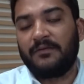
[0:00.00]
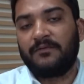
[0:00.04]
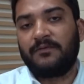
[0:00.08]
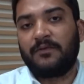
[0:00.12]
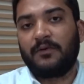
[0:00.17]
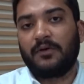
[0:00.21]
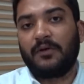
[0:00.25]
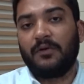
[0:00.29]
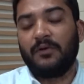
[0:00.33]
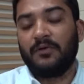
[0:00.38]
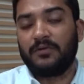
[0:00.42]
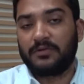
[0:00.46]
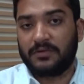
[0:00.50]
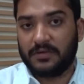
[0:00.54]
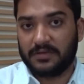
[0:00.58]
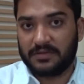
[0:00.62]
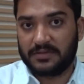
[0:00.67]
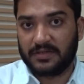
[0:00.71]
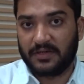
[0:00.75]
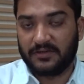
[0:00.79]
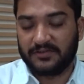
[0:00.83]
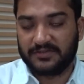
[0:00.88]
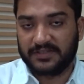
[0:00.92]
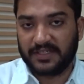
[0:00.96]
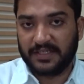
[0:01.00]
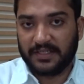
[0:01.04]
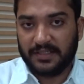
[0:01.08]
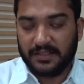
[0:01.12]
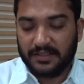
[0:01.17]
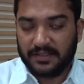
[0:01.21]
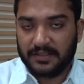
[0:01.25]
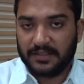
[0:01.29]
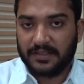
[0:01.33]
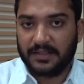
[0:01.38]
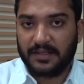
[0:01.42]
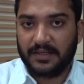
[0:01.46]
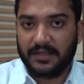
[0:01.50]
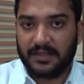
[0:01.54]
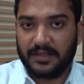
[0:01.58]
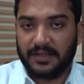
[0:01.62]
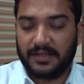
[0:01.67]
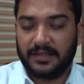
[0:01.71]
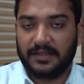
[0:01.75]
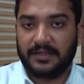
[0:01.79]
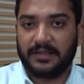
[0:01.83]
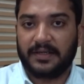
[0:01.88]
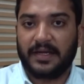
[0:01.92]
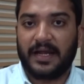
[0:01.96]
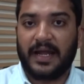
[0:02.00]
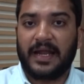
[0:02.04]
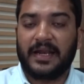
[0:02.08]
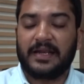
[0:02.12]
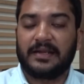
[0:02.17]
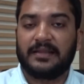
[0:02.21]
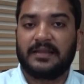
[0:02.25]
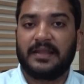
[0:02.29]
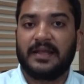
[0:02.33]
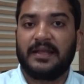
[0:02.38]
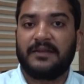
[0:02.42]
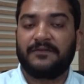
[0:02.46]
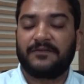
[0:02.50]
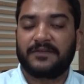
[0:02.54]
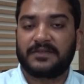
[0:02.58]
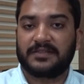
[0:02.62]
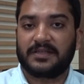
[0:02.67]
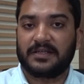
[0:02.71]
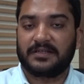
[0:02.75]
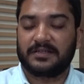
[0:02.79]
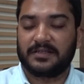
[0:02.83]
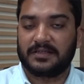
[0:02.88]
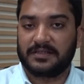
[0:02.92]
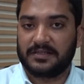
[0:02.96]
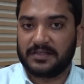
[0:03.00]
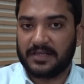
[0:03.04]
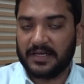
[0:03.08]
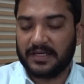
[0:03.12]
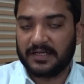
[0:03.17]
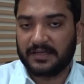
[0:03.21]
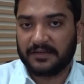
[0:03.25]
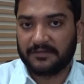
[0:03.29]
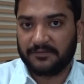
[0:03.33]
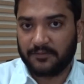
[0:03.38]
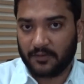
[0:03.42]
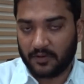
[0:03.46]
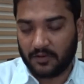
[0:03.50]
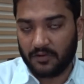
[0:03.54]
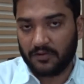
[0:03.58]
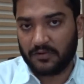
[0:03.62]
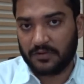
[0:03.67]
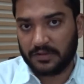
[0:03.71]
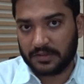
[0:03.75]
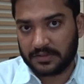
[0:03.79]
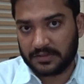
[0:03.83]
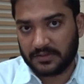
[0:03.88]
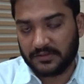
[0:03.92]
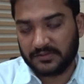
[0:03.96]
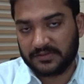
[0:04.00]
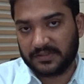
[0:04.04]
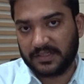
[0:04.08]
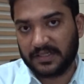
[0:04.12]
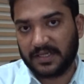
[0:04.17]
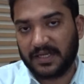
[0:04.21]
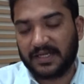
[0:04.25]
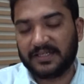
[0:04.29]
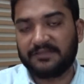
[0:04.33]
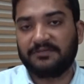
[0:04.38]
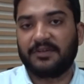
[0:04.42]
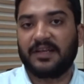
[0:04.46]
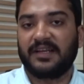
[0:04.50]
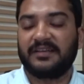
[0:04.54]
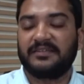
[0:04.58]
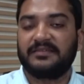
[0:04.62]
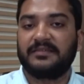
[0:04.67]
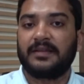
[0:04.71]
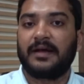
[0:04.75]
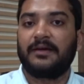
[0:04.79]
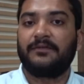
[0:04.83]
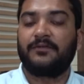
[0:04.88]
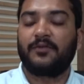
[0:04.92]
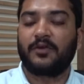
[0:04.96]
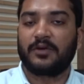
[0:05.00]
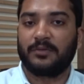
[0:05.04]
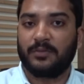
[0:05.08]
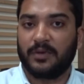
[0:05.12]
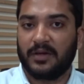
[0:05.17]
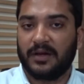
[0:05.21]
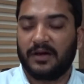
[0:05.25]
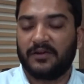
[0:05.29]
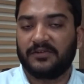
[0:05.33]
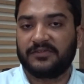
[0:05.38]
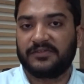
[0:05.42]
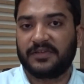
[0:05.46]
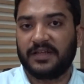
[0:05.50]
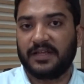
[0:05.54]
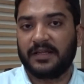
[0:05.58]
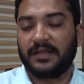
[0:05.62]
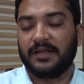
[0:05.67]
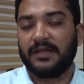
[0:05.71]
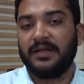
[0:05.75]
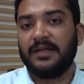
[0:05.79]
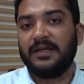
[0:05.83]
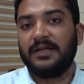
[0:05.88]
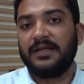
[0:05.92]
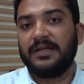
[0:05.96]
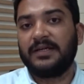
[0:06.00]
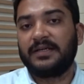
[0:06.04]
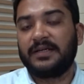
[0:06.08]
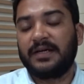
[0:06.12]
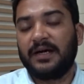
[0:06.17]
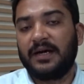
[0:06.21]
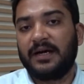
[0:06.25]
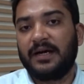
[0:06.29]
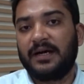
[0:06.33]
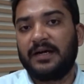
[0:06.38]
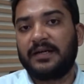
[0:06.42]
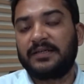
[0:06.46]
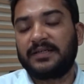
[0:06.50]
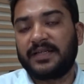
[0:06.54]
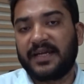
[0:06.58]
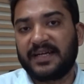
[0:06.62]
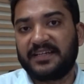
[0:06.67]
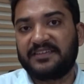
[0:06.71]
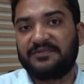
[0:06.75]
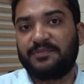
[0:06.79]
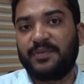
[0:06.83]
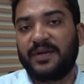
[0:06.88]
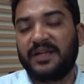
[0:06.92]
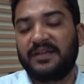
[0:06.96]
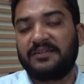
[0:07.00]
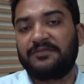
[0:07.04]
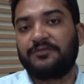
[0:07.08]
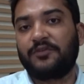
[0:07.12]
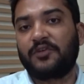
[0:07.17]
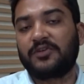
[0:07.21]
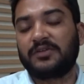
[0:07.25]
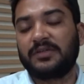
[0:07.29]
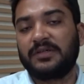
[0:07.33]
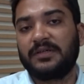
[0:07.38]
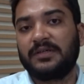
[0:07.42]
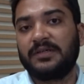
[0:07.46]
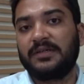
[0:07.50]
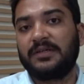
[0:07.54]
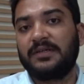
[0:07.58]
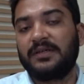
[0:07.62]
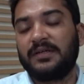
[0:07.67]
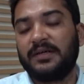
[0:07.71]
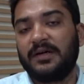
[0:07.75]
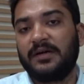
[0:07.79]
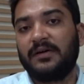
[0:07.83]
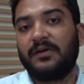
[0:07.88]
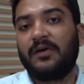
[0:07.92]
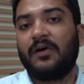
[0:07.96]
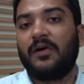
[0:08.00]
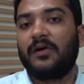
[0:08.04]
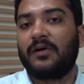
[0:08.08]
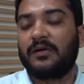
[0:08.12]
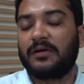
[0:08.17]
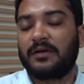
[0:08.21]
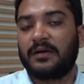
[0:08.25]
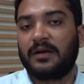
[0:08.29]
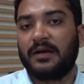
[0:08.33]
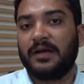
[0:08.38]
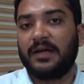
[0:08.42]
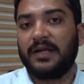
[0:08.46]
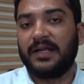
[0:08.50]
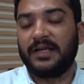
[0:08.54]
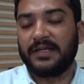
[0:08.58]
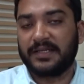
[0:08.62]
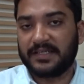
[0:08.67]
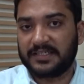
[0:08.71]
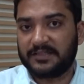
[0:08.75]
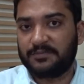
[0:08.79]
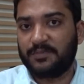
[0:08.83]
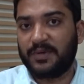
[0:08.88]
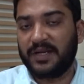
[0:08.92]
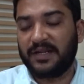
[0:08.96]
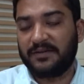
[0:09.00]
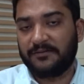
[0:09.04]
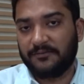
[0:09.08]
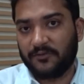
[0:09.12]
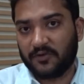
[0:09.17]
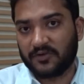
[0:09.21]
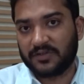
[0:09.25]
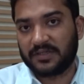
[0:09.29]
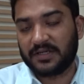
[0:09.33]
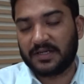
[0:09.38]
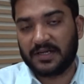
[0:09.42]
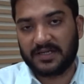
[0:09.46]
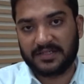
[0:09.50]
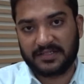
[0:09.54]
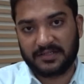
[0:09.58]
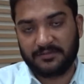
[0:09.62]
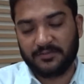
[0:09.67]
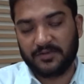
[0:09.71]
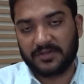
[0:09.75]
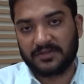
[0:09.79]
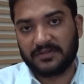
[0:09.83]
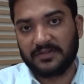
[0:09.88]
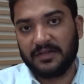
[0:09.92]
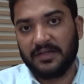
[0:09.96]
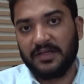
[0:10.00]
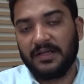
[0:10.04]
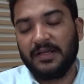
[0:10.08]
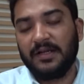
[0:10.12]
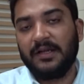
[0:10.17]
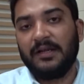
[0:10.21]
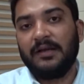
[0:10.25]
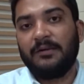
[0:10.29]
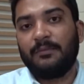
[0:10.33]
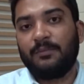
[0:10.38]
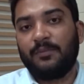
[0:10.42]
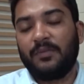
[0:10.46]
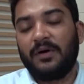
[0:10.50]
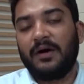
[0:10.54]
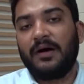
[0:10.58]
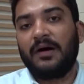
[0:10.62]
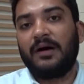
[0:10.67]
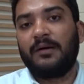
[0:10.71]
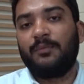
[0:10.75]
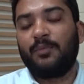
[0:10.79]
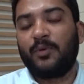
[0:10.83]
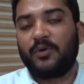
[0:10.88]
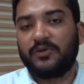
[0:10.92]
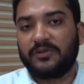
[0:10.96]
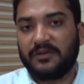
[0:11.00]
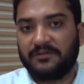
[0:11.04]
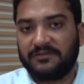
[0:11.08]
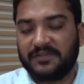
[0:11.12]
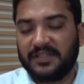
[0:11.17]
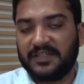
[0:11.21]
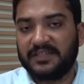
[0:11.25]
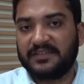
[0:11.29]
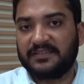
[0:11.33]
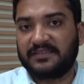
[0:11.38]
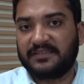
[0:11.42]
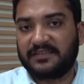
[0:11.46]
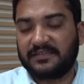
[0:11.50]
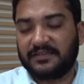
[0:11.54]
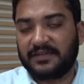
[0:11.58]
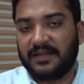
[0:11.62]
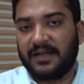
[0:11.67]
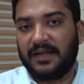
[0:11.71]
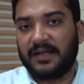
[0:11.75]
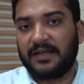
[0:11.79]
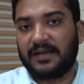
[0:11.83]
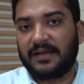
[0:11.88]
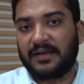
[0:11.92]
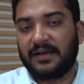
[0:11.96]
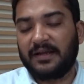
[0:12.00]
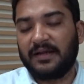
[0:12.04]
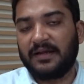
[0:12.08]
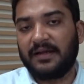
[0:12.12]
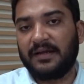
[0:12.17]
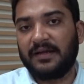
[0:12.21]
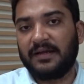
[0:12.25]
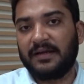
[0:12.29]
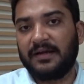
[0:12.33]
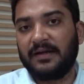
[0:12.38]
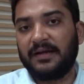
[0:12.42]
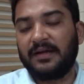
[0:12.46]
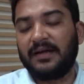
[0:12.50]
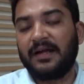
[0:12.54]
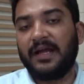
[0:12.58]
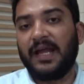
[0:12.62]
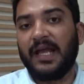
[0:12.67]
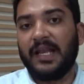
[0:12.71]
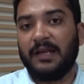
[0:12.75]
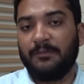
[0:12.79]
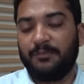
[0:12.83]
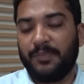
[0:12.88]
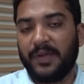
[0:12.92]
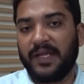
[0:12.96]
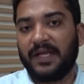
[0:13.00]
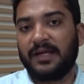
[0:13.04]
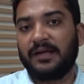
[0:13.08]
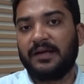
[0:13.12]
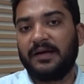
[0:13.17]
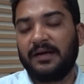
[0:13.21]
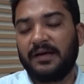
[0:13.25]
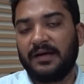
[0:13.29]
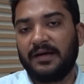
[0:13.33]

for low-cost housing and the infrastructure status for low-cost housing, as well as in affordable housing uh, tax breaks for the uh, or uh, interest break for the customers. both of these are helping